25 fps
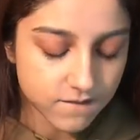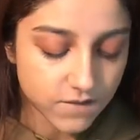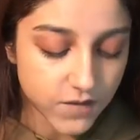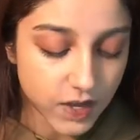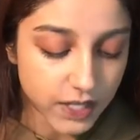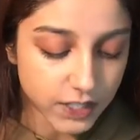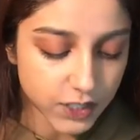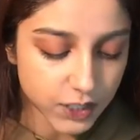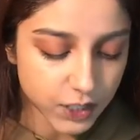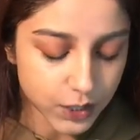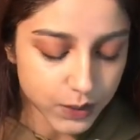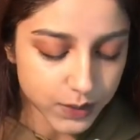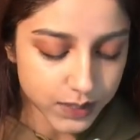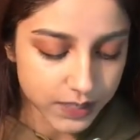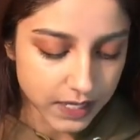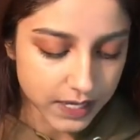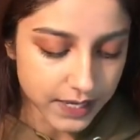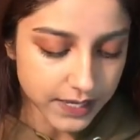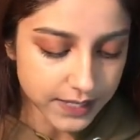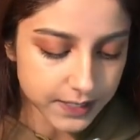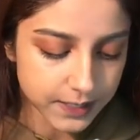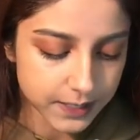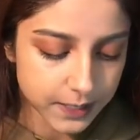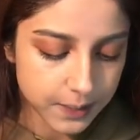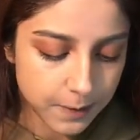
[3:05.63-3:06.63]
First use
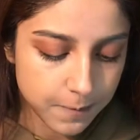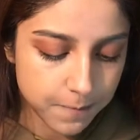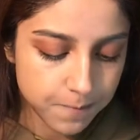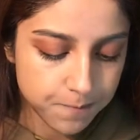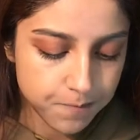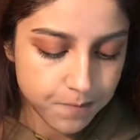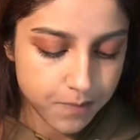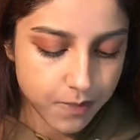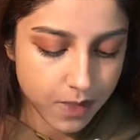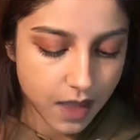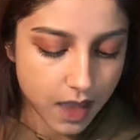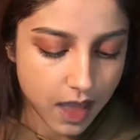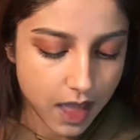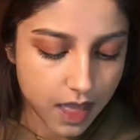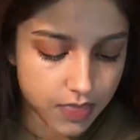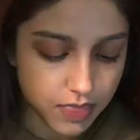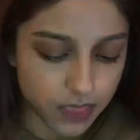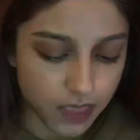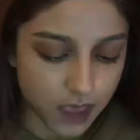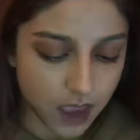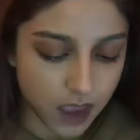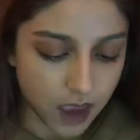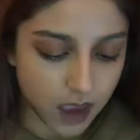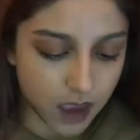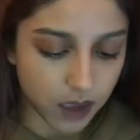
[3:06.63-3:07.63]
this and
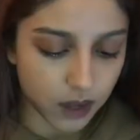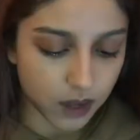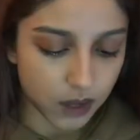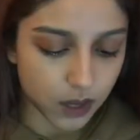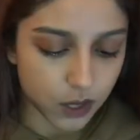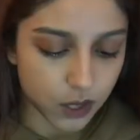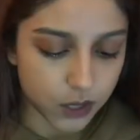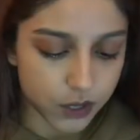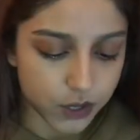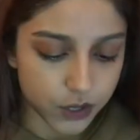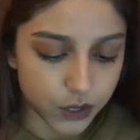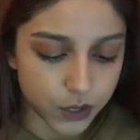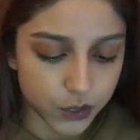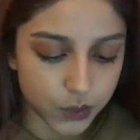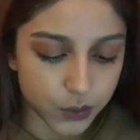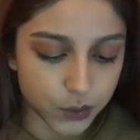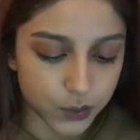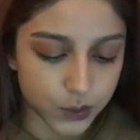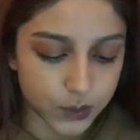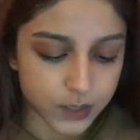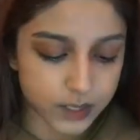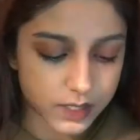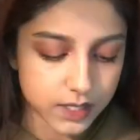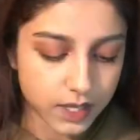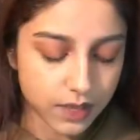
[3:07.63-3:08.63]
then
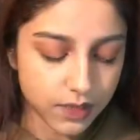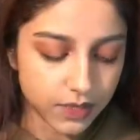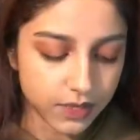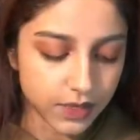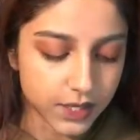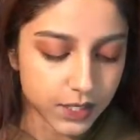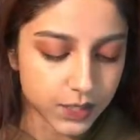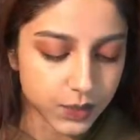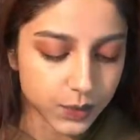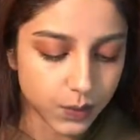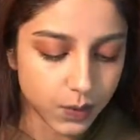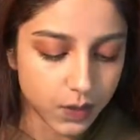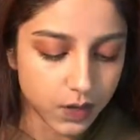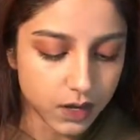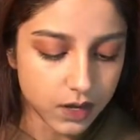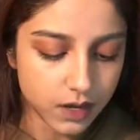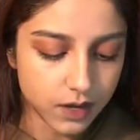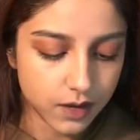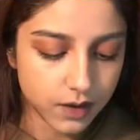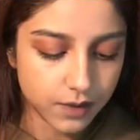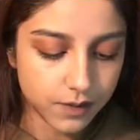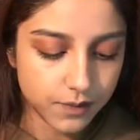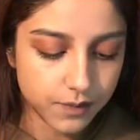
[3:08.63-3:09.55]
use this one.